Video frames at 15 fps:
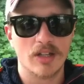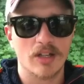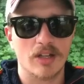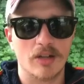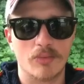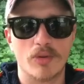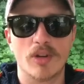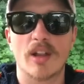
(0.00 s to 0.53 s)

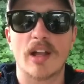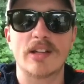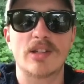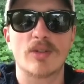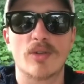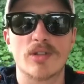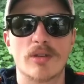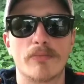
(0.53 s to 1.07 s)
realized
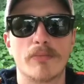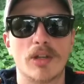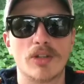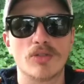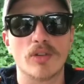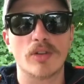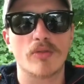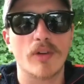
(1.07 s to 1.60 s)
he wasn't
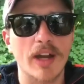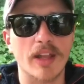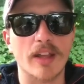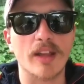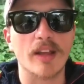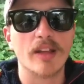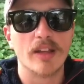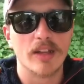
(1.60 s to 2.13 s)
mentally ready.